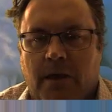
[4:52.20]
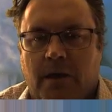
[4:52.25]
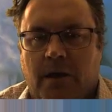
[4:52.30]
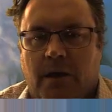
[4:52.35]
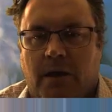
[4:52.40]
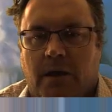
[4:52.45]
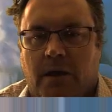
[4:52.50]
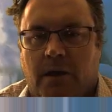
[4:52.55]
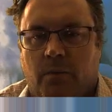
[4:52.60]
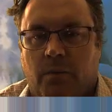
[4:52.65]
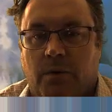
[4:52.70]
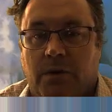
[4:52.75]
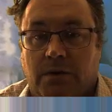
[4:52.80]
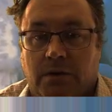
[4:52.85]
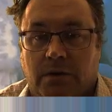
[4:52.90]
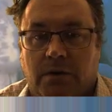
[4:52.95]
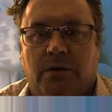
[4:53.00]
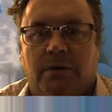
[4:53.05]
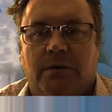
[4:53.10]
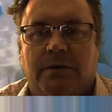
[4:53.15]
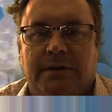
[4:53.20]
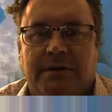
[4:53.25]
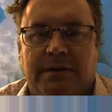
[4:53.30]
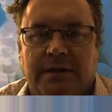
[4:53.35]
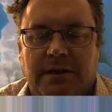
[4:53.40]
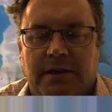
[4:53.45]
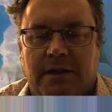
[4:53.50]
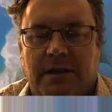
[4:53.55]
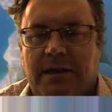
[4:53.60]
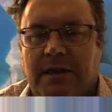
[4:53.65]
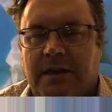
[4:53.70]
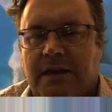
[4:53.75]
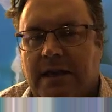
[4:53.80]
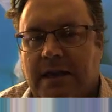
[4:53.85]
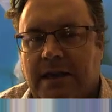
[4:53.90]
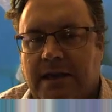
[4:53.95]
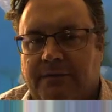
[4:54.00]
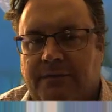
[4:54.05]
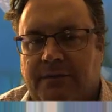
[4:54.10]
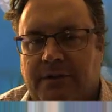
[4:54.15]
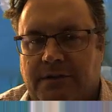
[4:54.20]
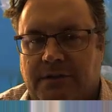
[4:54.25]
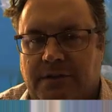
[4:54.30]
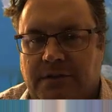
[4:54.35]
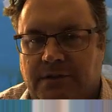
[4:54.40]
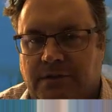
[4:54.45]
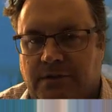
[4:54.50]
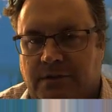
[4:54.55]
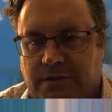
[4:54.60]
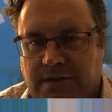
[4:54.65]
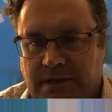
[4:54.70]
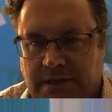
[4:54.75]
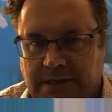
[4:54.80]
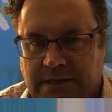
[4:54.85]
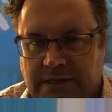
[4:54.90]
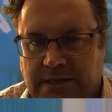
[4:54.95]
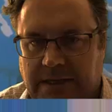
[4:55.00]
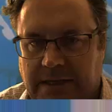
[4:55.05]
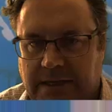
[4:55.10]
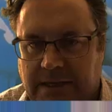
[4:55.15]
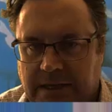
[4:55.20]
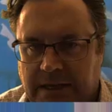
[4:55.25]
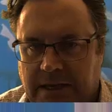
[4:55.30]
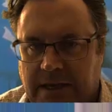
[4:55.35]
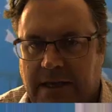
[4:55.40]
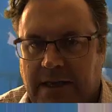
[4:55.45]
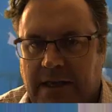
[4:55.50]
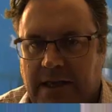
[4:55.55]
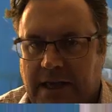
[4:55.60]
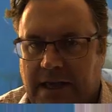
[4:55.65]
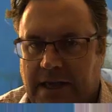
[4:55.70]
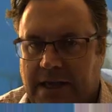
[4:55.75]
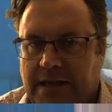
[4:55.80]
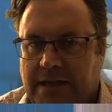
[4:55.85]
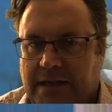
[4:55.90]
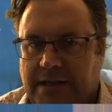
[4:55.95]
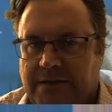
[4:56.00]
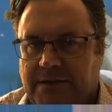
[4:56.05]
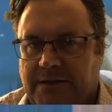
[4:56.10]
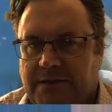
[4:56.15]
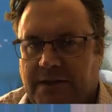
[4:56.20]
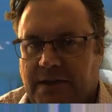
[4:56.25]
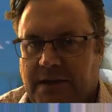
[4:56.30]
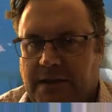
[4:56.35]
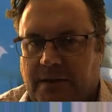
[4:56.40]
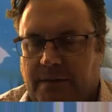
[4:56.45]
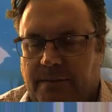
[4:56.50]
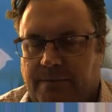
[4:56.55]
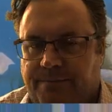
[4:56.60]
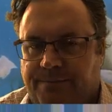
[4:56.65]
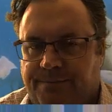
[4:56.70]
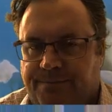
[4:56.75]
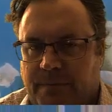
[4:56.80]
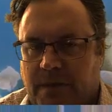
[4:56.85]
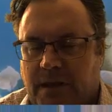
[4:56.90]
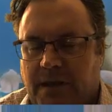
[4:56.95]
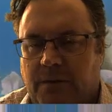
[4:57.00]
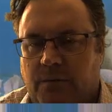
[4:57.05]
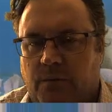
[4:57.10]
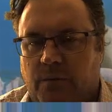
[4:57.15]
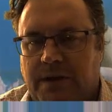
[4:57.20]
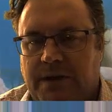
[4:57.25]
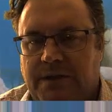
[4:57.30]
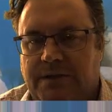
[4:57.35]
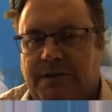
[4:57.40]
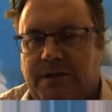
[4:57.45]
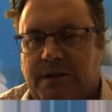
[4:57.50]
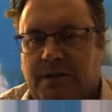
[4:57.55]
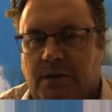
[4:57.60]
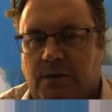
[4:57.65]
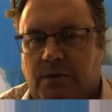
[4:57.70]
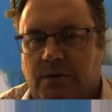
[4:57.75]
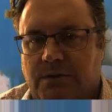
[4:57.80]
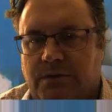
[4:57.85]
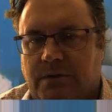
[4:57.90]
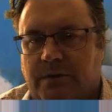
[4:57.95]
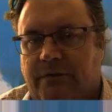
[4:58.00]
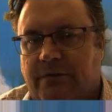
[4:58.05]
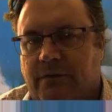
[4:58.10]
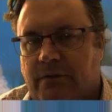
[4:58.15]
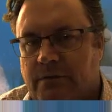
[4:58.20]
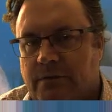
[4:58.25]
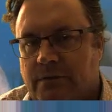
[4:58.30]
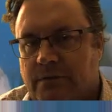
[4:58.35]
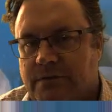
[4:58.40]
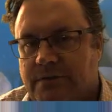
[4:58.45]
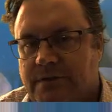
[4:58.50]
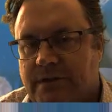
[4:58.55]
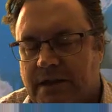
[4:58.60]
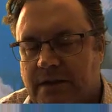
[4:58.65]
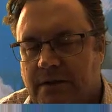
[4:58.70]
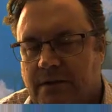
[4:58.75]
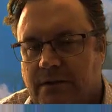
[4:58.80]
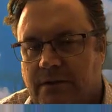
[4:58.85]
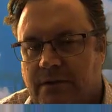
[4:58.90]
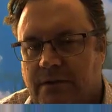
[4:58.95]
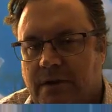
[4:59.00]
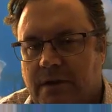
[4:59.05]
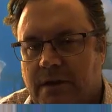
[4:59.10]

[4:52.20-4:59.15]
We'll learn that the Yaqui catfish, interestingly, has a reach that goes further south